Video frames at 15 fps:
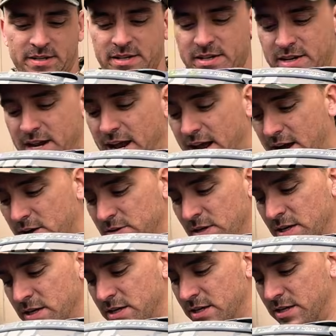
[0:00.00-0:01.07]
Now,
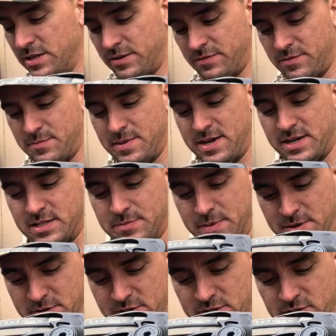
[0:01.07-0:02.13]
from my
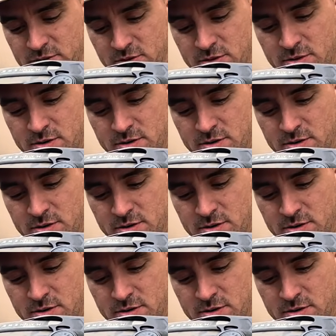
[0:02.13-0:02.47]
experience,